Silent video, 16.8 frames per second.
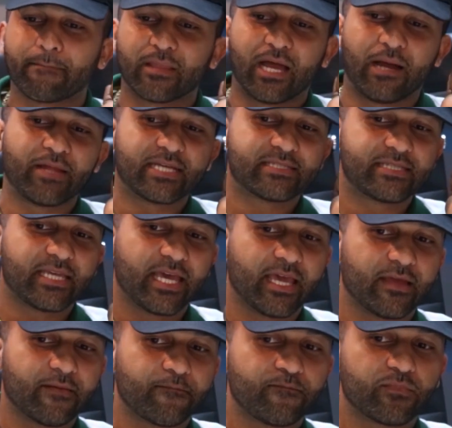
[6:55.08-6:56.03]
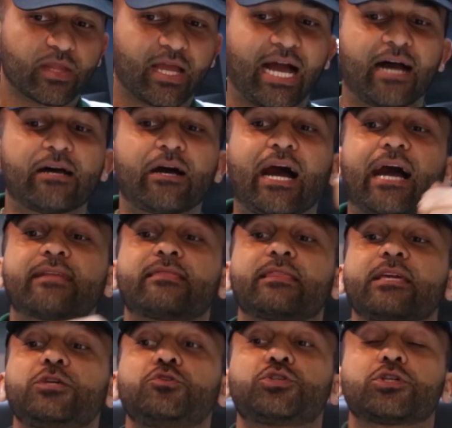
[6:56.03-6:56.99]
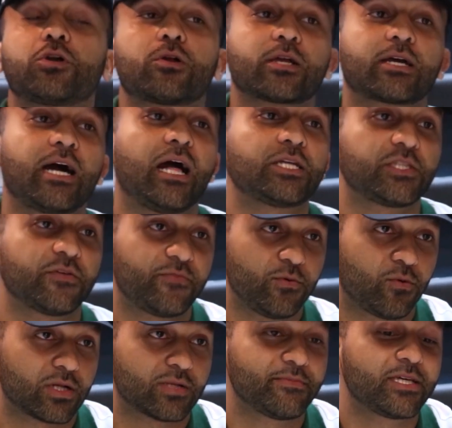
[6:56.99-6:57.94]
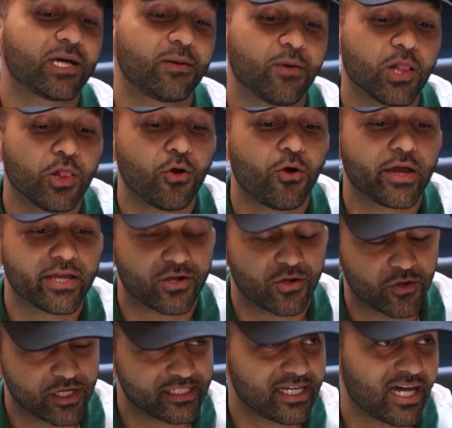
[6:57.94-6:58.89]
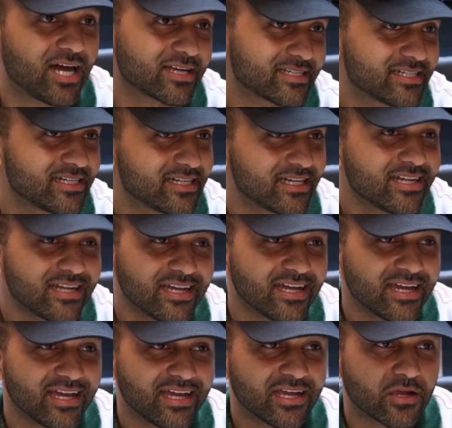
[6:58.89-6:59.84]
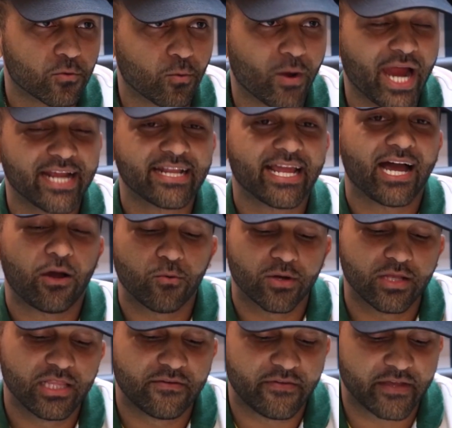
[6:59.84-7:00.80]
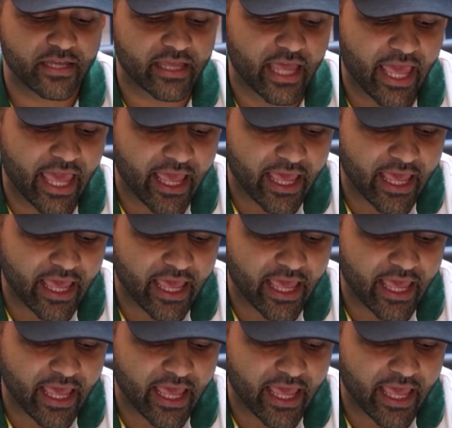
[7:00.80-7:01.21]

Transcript: I'm not saying I think you should go to college if you want to become a lawyer or a doctor. Right now we're living